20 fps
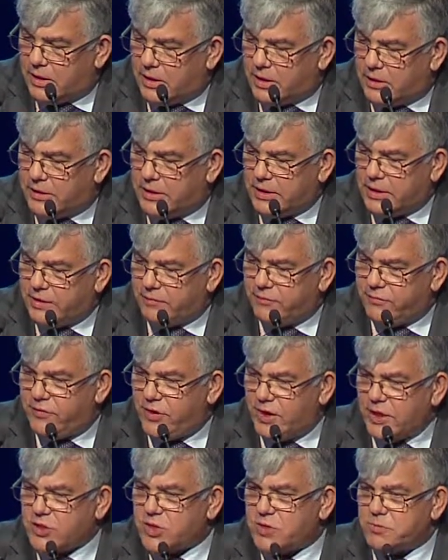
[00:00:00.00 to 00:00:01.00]
The
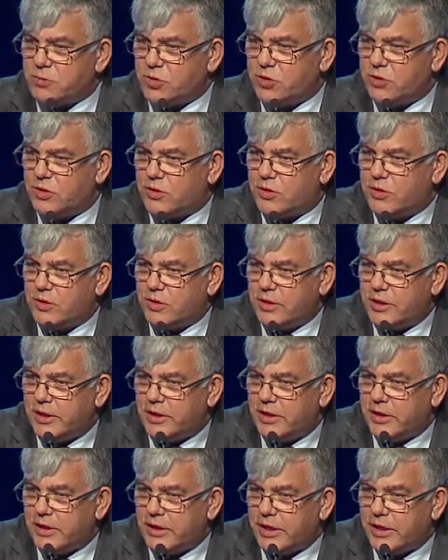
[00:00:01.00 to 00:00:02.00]
investment that the
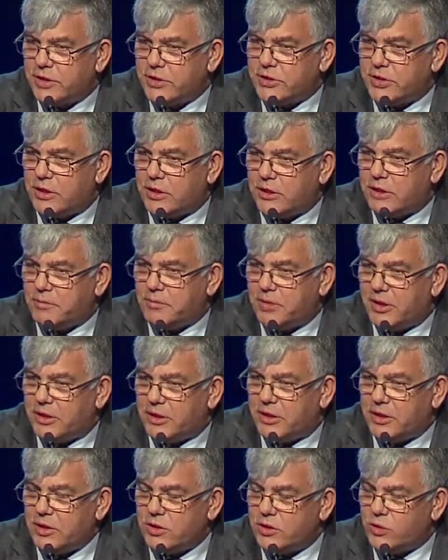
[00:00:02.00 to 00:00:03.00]
NIHR
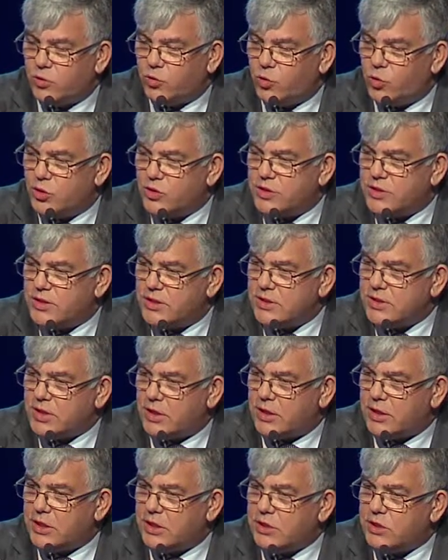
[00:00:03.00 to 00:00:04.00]
made was
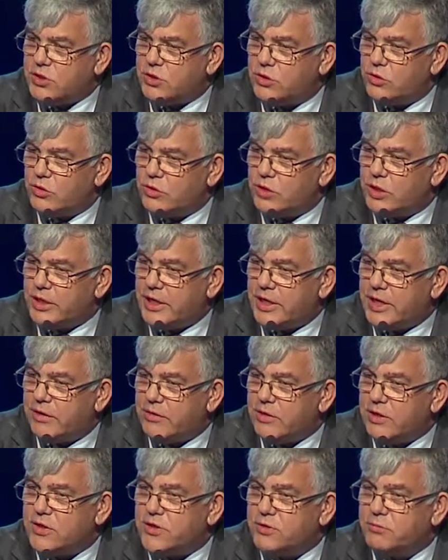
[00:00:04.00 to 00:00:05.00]
designed to look at
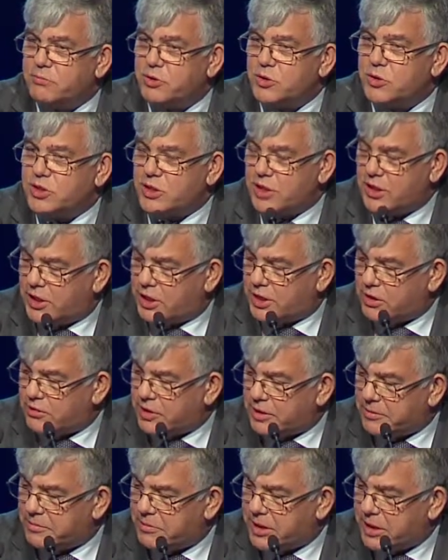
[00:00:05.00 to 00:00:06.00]
areas of particular
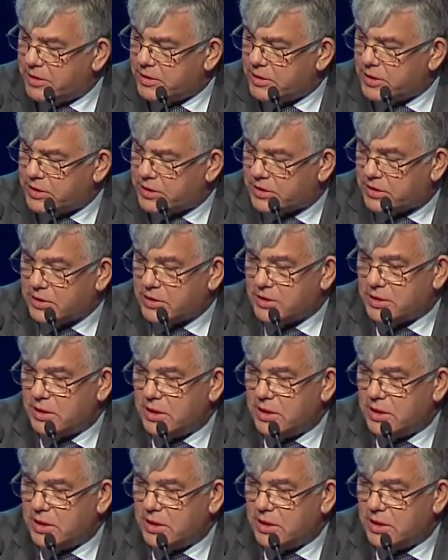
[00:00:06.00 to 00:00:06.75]
unmet need